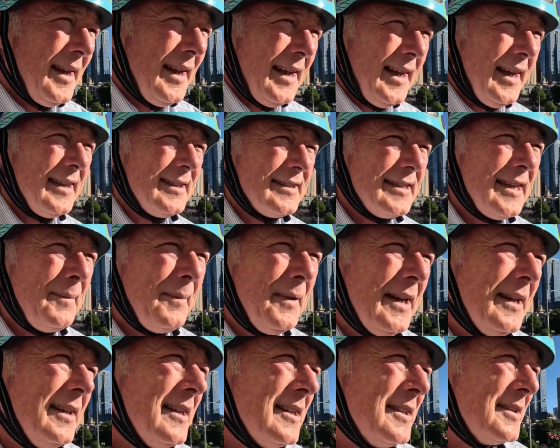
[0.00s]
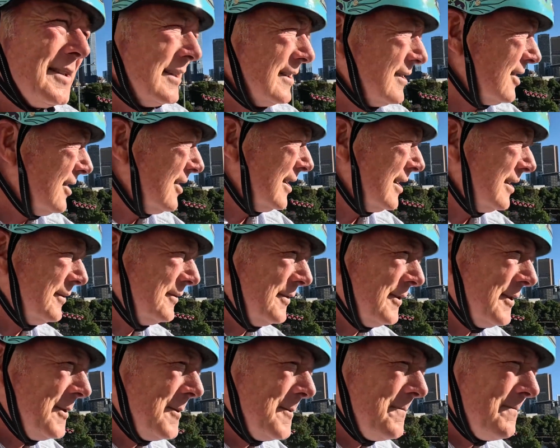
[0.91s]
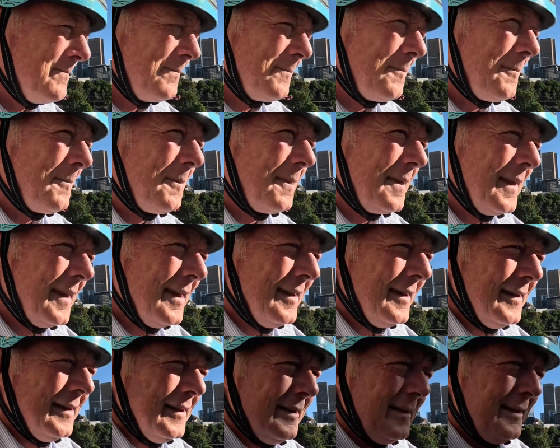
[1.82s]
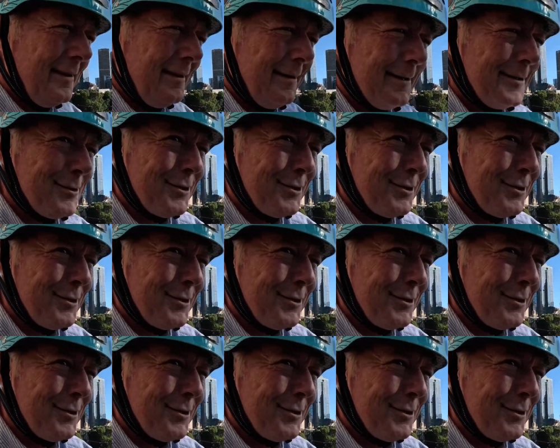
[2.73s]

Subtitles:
It's something that's kind of, it's